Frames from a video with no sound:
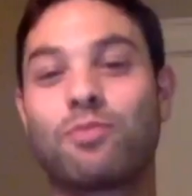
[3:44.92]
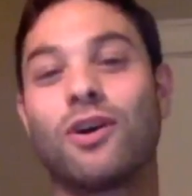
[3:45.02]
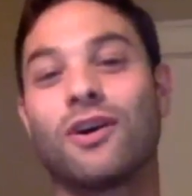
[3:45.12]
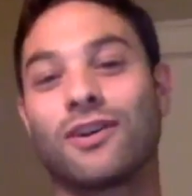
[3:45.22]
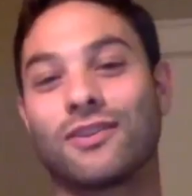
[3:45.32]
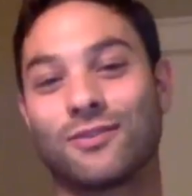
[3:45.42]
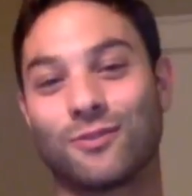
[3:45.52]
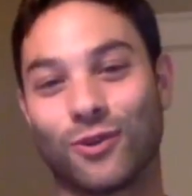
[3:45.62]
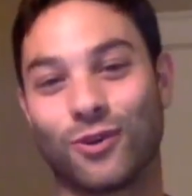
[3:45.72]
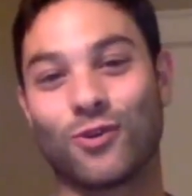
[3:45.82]
plug,
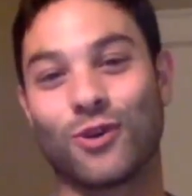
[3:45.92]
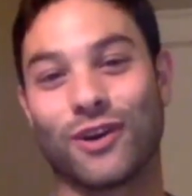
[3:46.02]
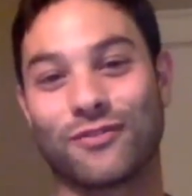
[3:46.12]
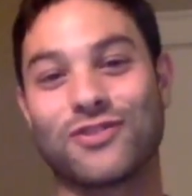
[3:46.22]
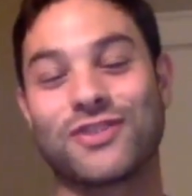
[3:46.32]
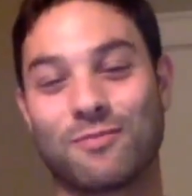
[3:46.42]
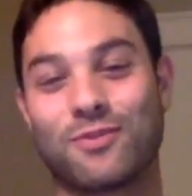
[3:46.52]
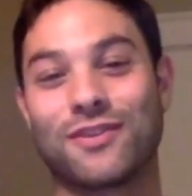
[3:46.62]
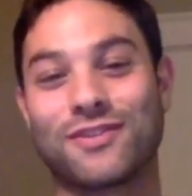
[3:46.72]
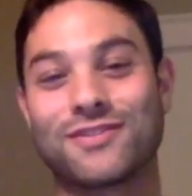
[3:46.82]
real quick, for Step
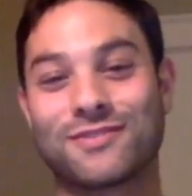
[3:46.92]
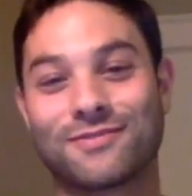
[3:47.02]
Brothers.